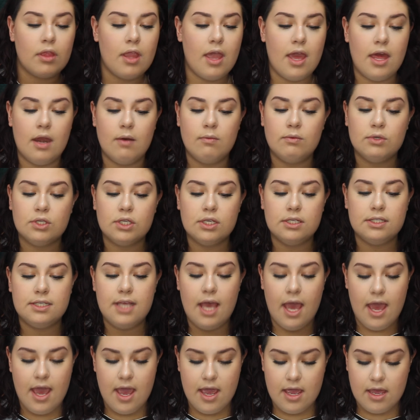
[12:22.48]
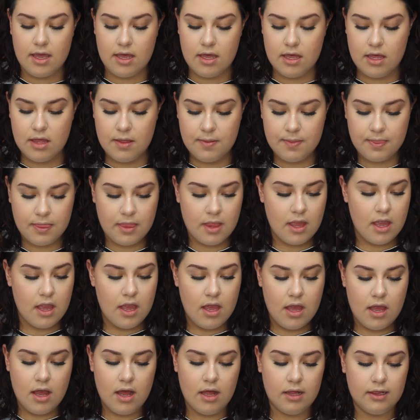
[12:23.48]
And I'm just going to take
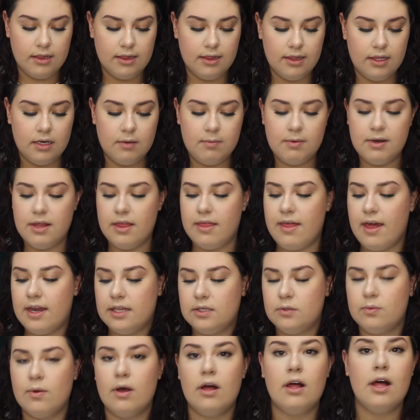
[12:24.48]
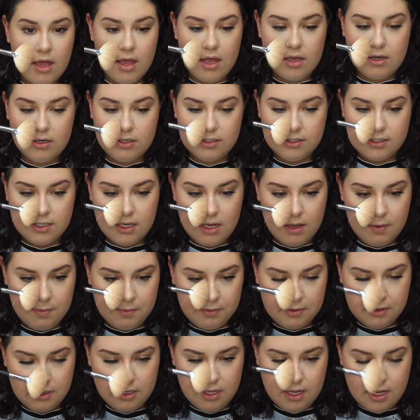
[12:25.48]
a little bit of that as well and just
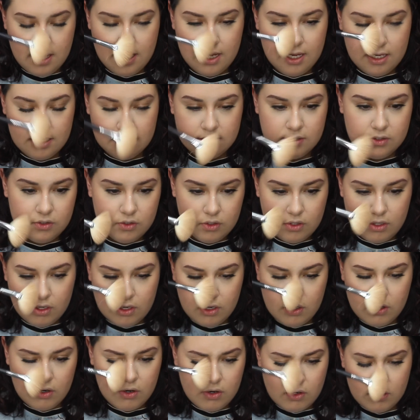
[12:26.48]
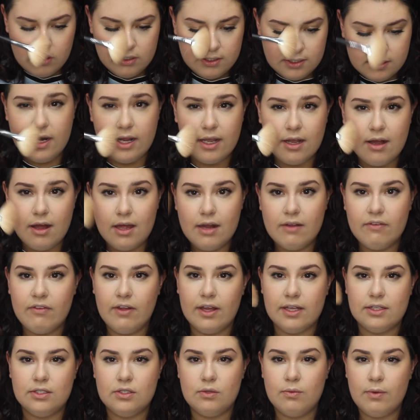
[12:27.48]
apply it to the nose. And I kind of
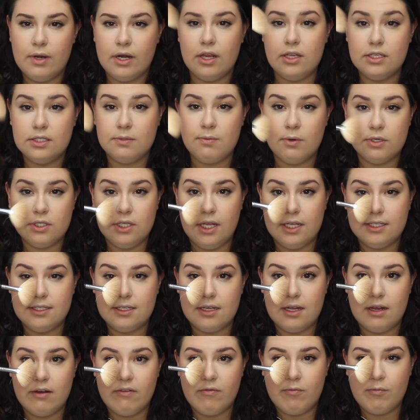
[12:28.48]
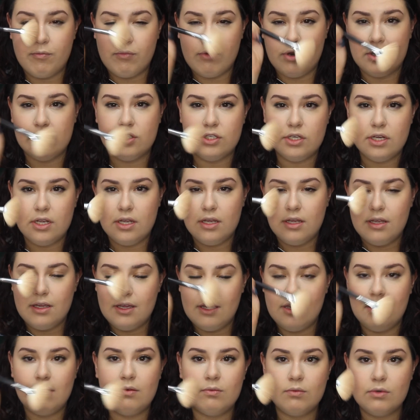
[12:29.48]
like to, when I use brush, I like to kind of brush
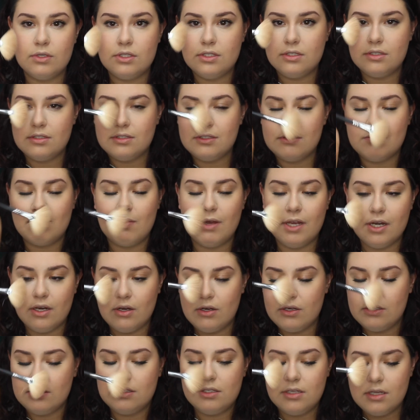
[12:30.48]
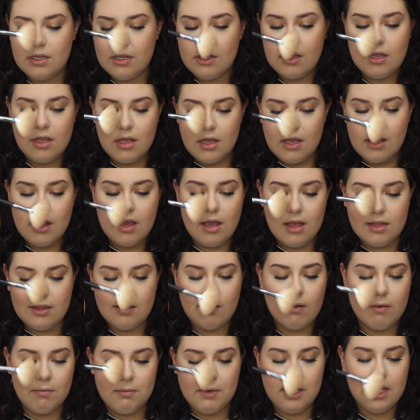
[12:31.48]
inwards to my nose, and
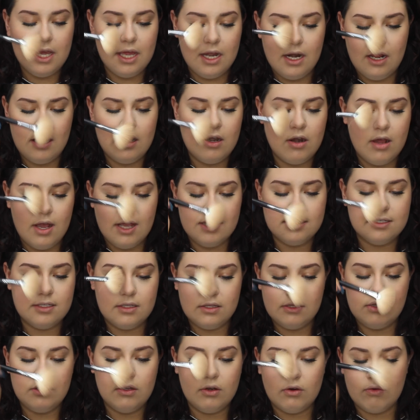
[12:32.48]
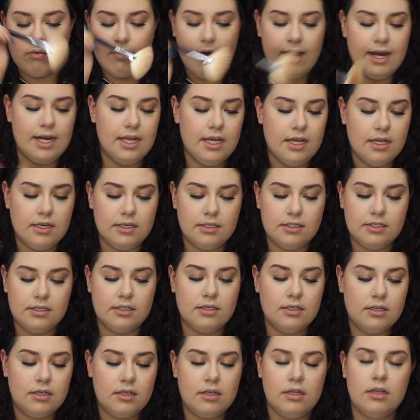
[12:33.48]
then I'm going to get a nice
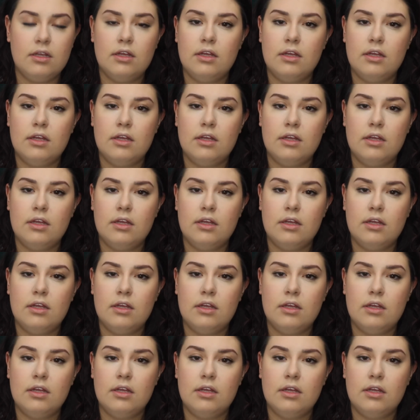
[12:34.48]
gradient,